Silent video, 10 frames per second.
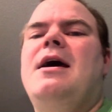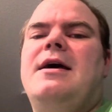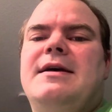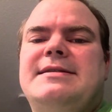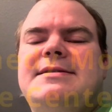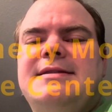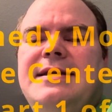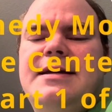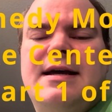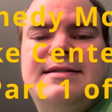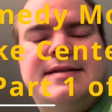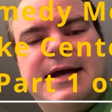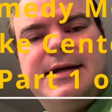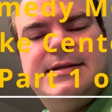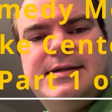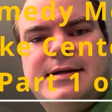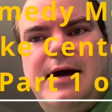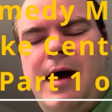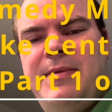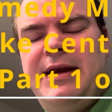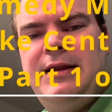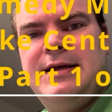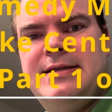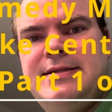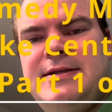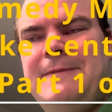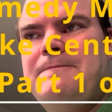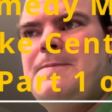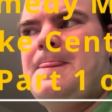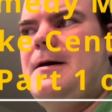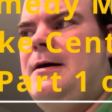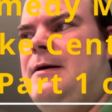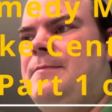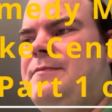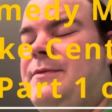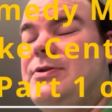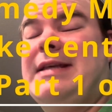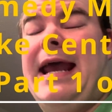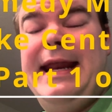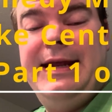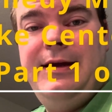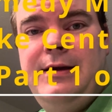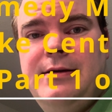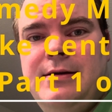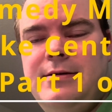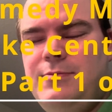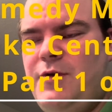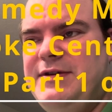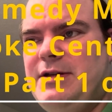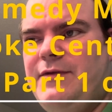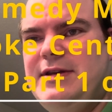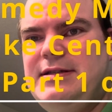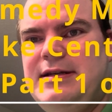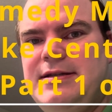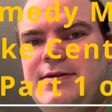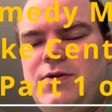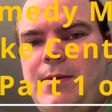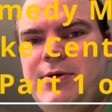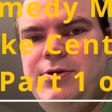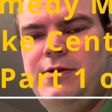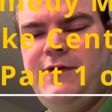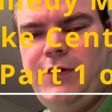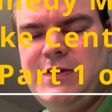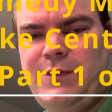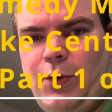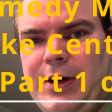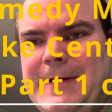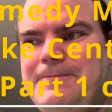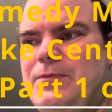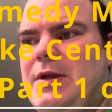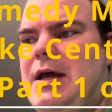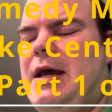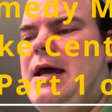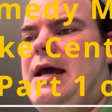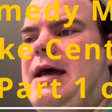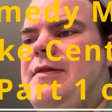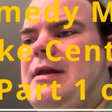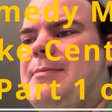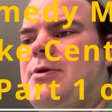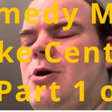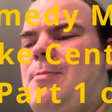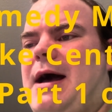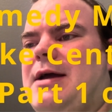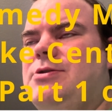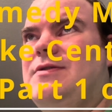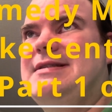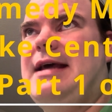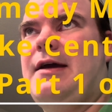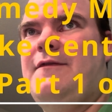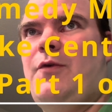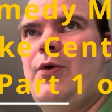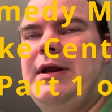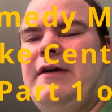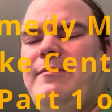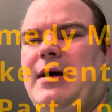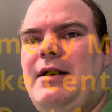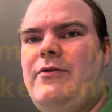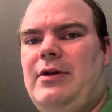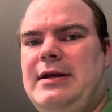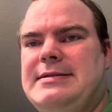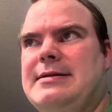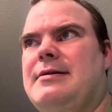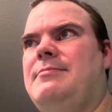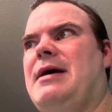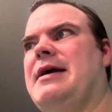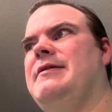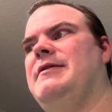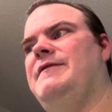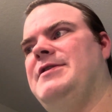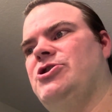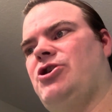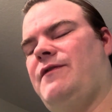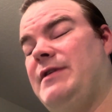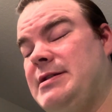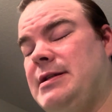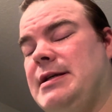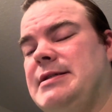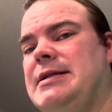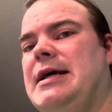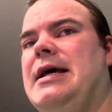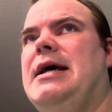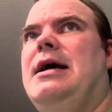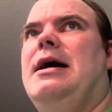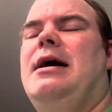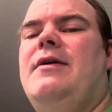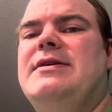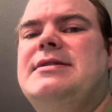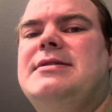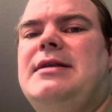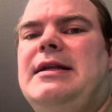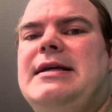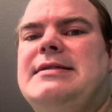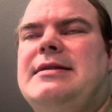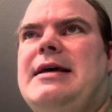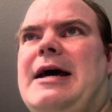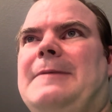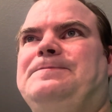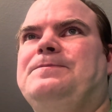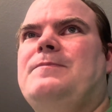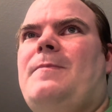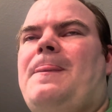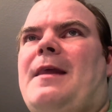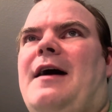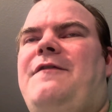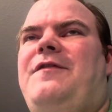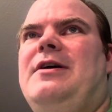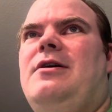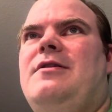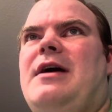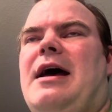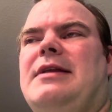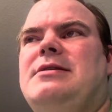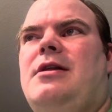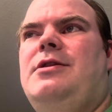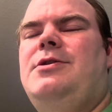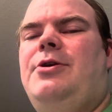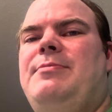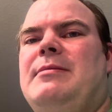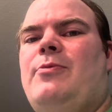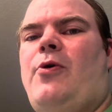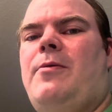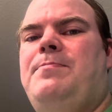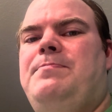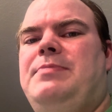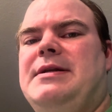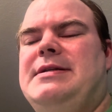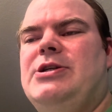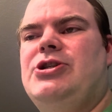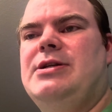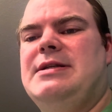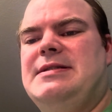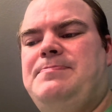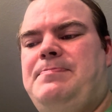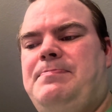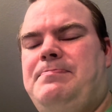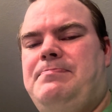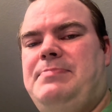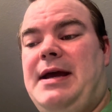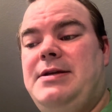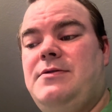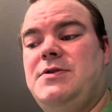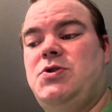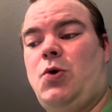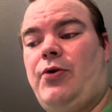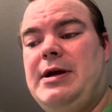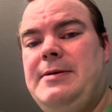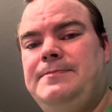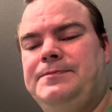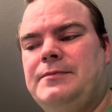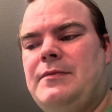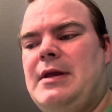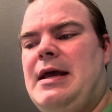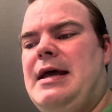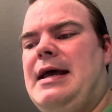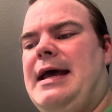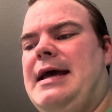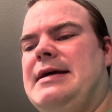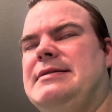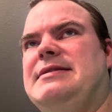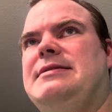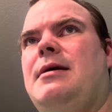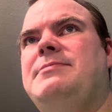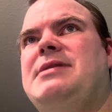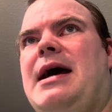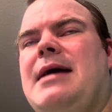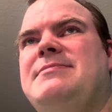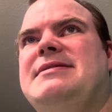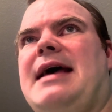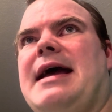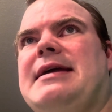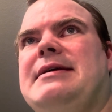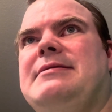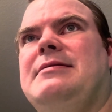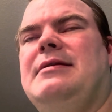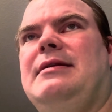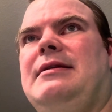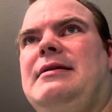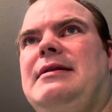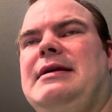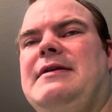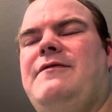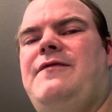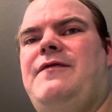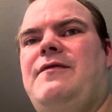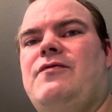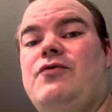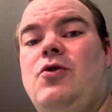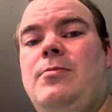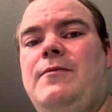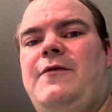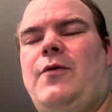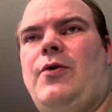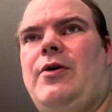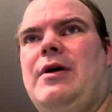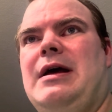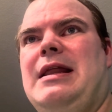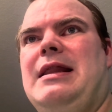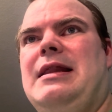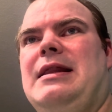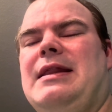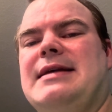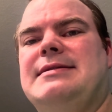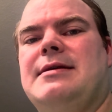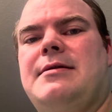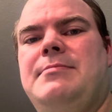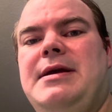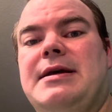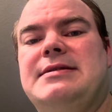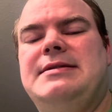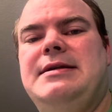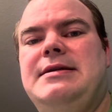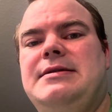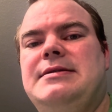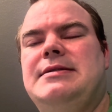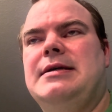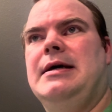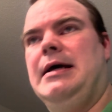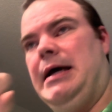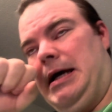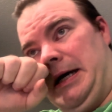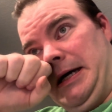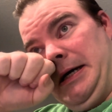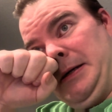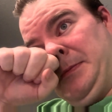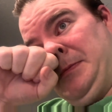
This is the second comedy list. There's 80 movies on this list, so I'm going to do the first 40, and then I'm going to go back and do the second 40 of my other list, and come back and then finish off this list. This is the list that I feel that a little bit more attention is paid to the story, and sometimes that can leave room for less than comedic scenes. Uh,